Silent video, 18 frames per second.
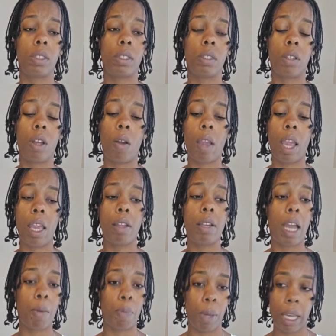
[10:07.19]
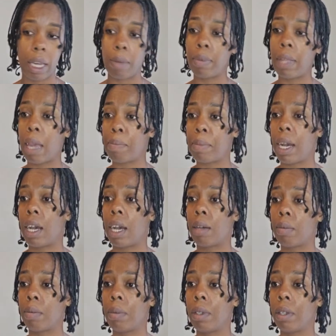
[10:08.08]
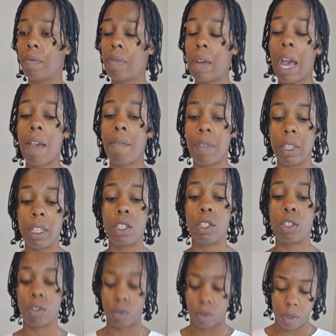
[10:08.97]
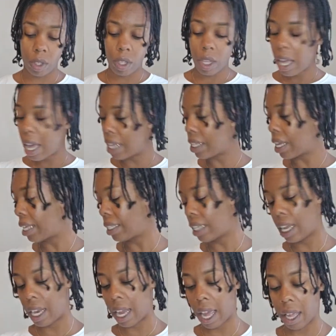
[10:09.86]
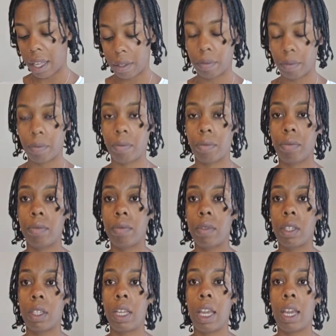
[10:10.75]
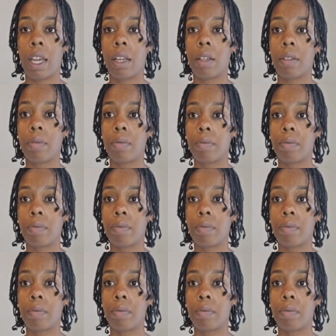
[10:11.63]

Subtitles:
Okay, now pick up that mop. 552. As I say that, yeah,